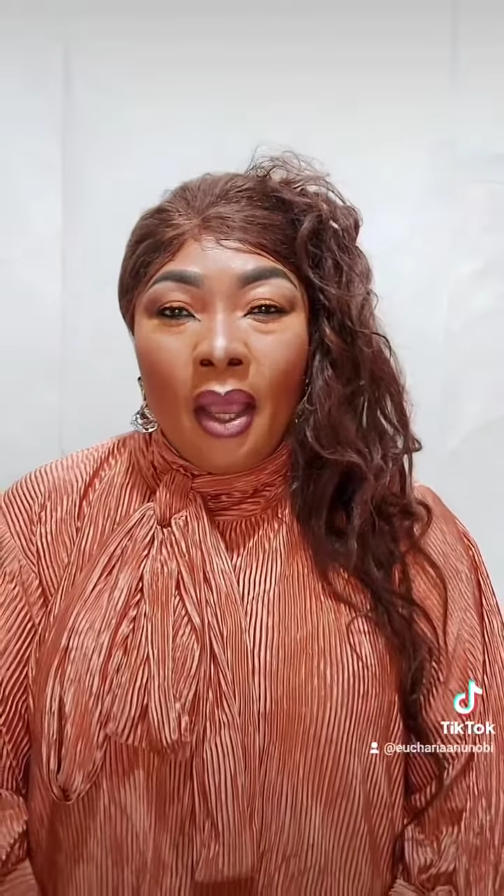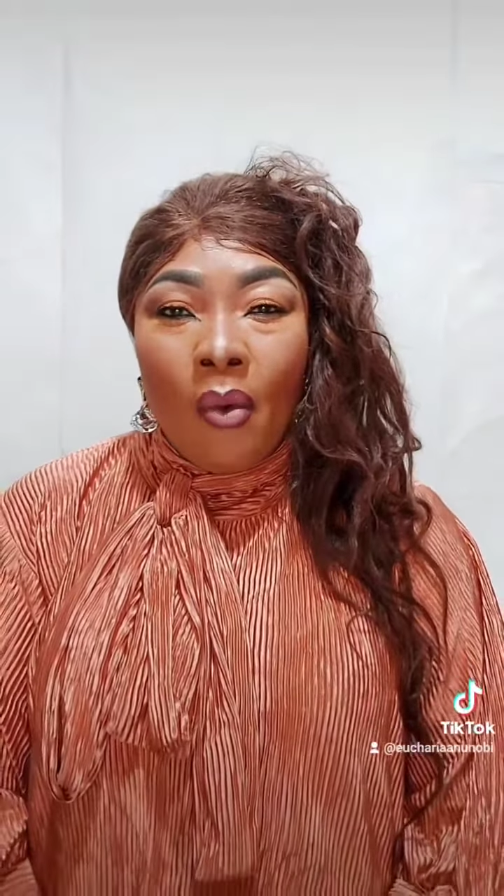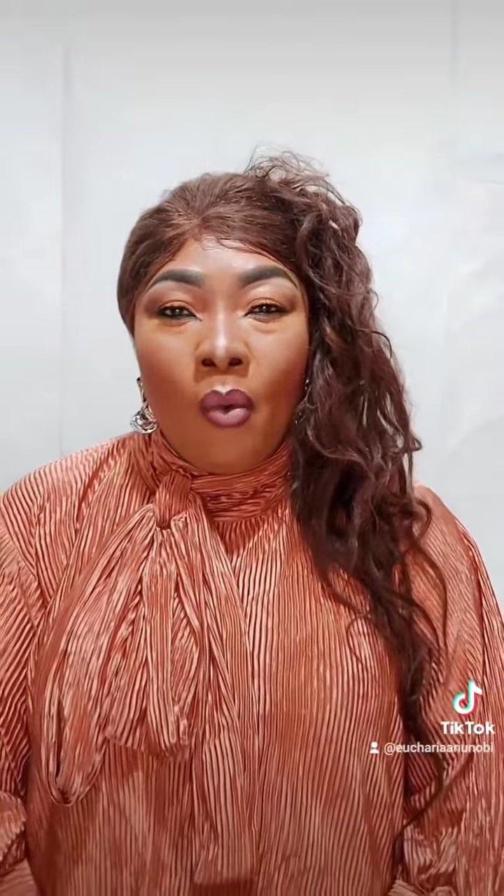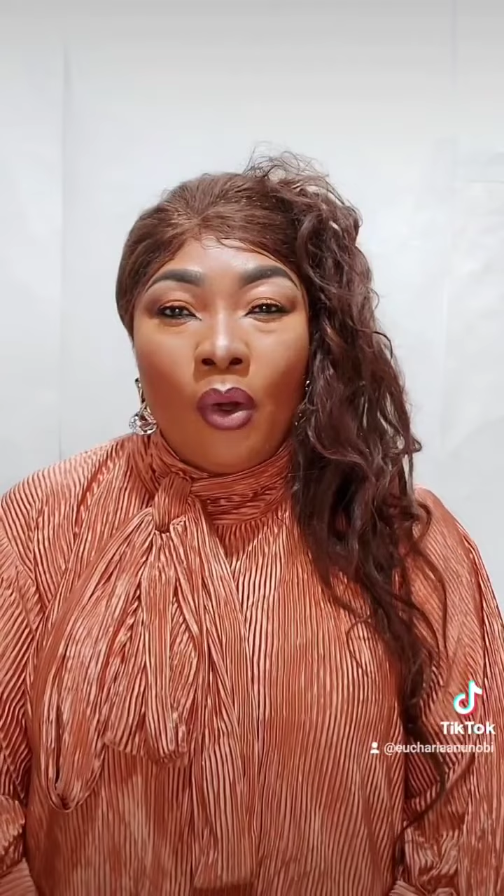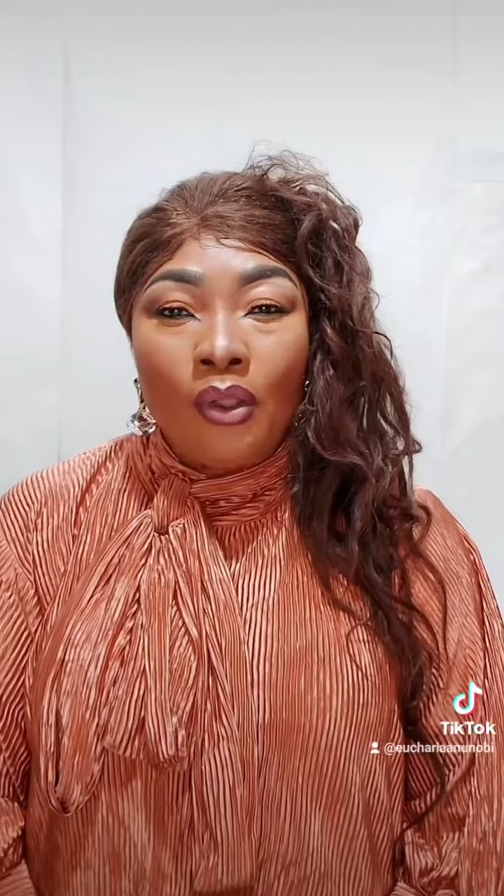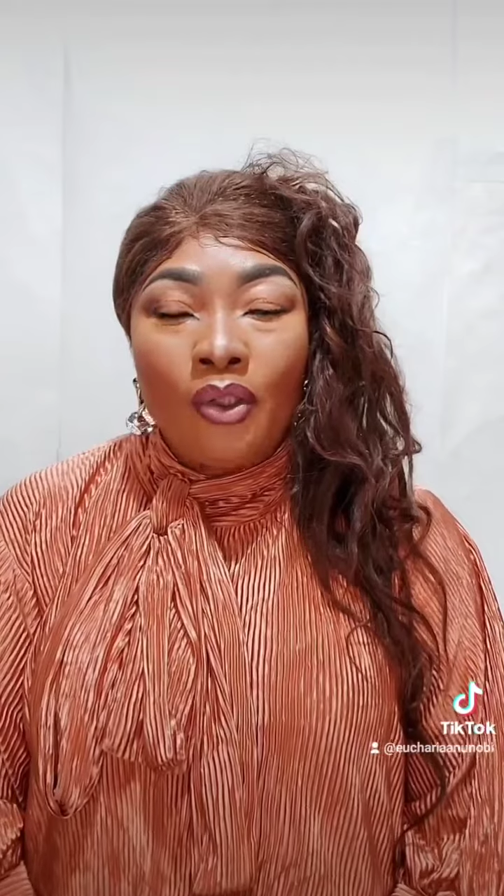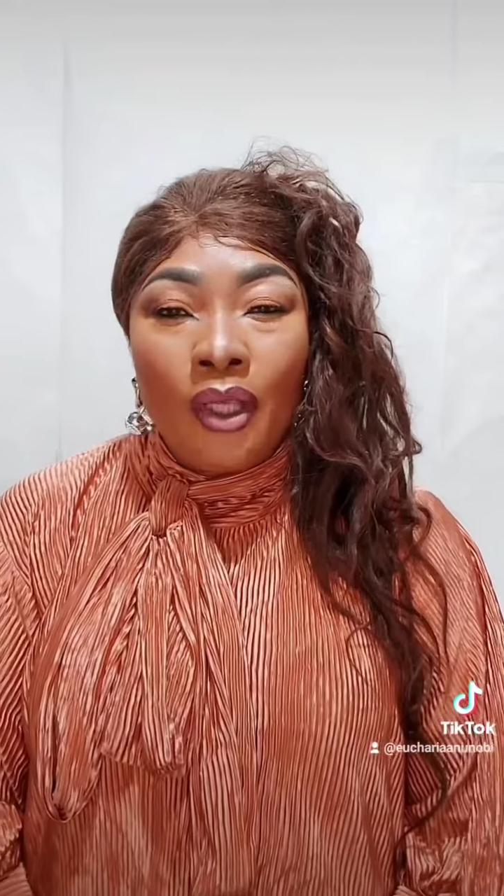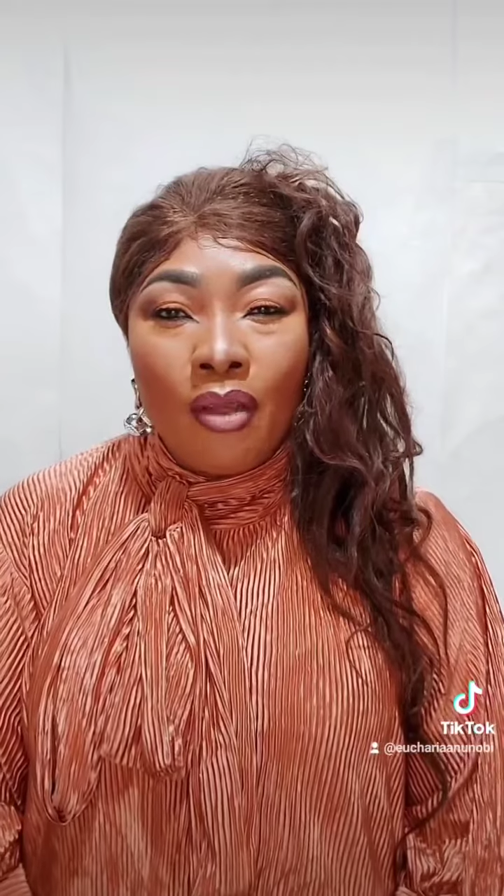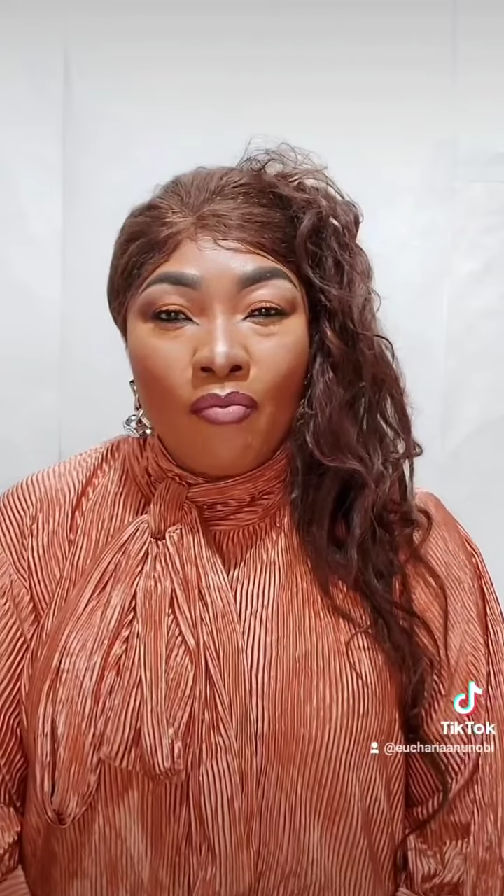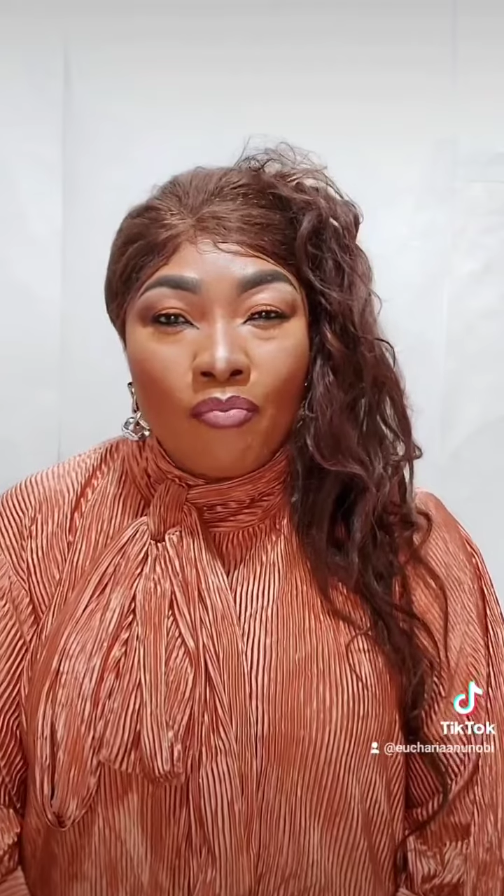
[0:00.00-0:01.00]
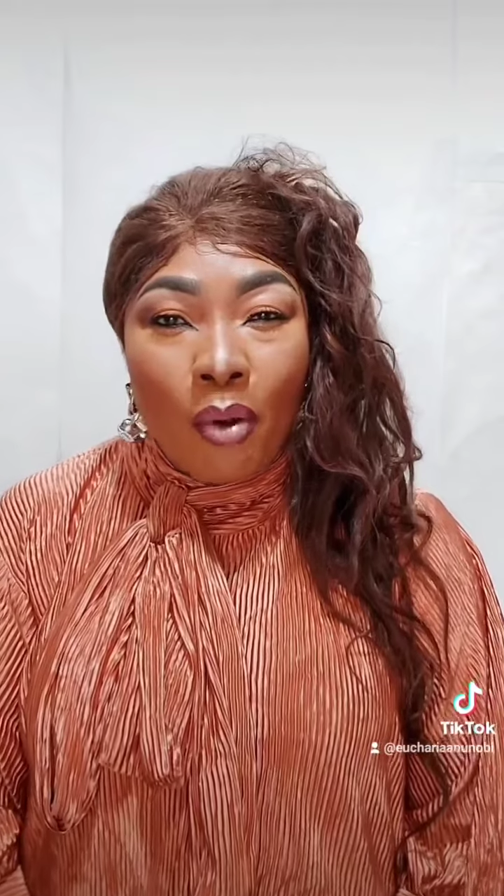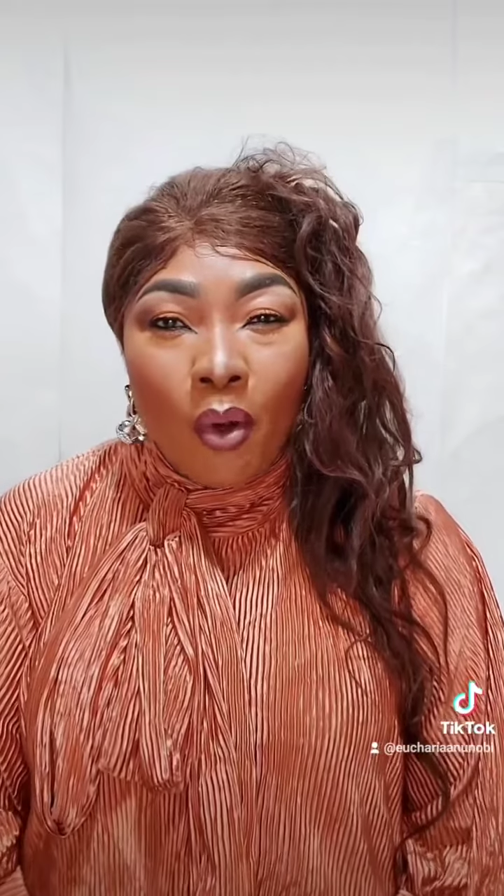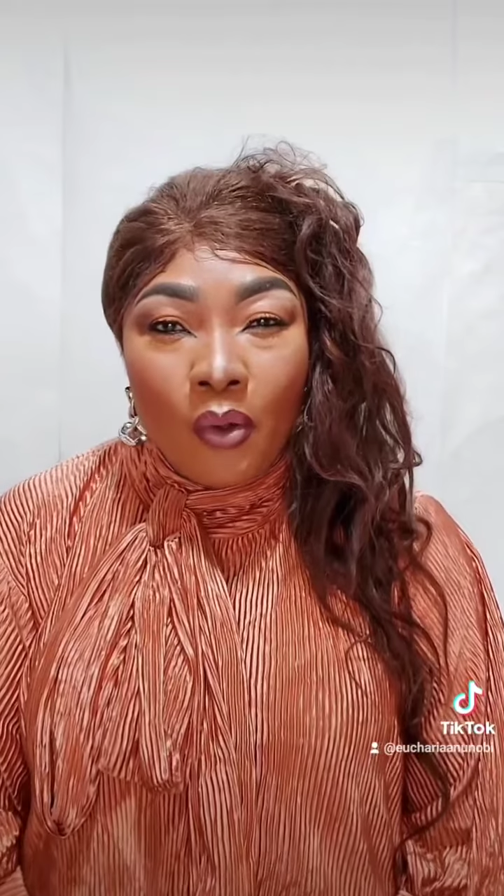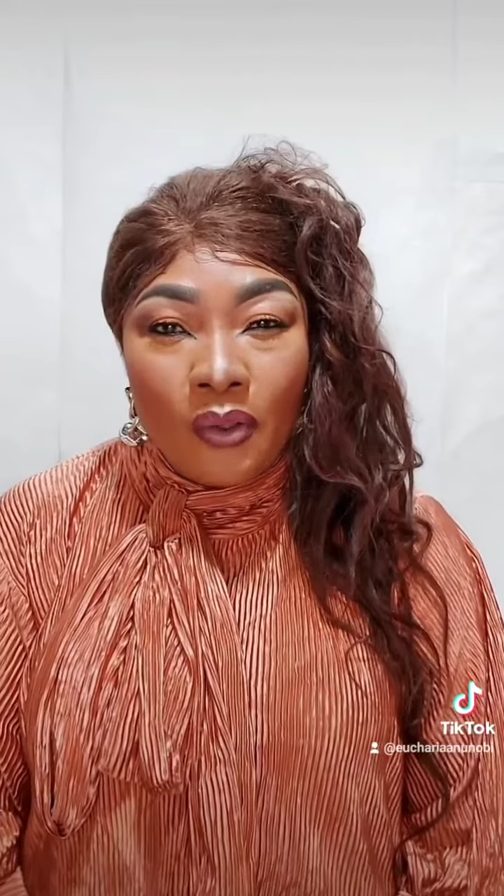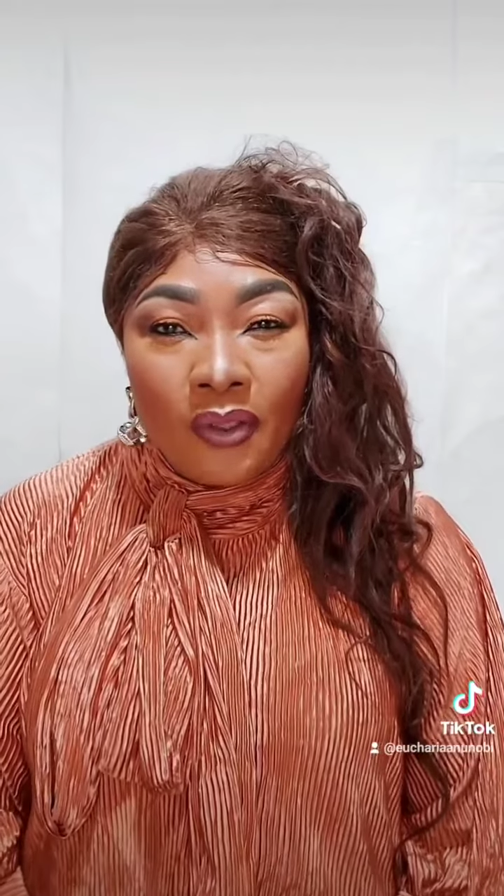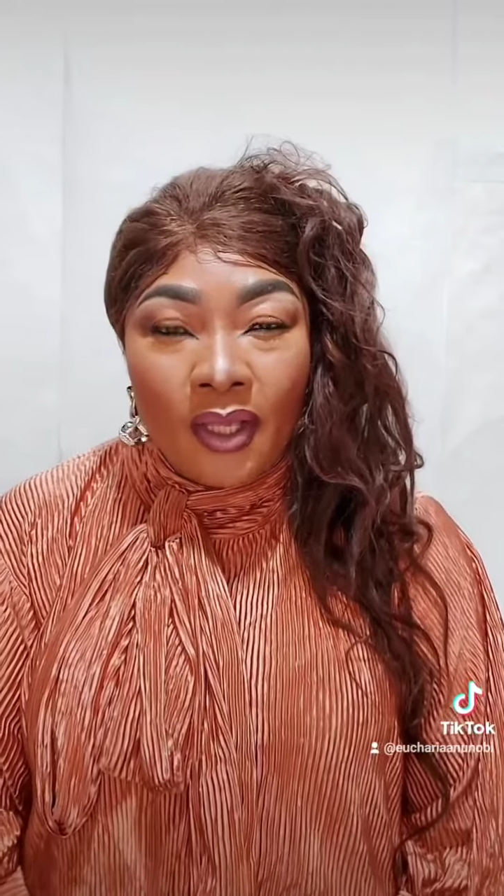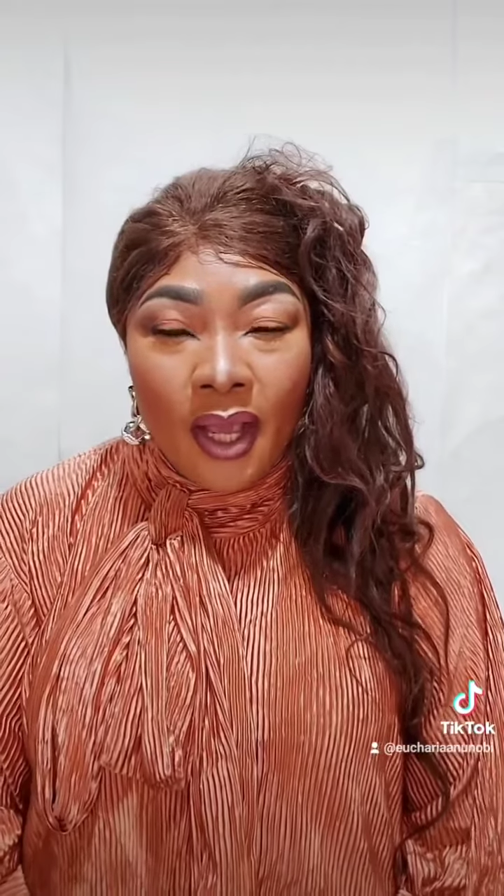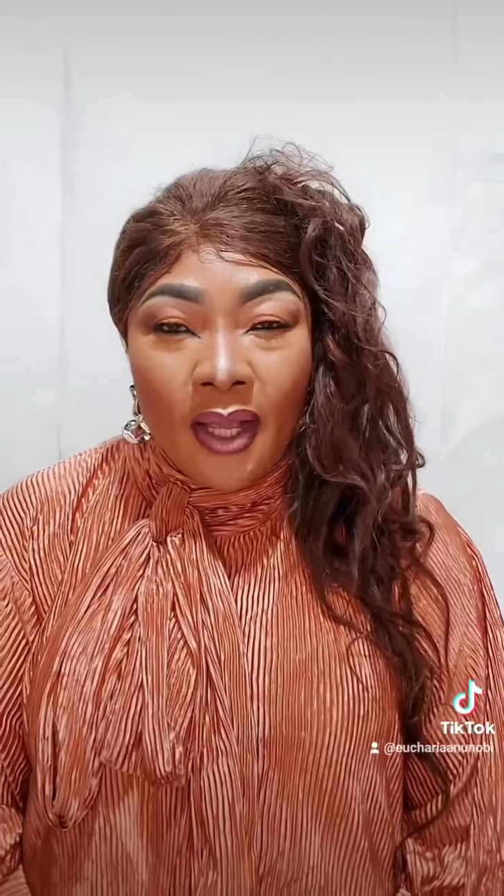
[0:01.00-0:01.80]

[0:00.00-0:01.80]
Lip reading: want to impose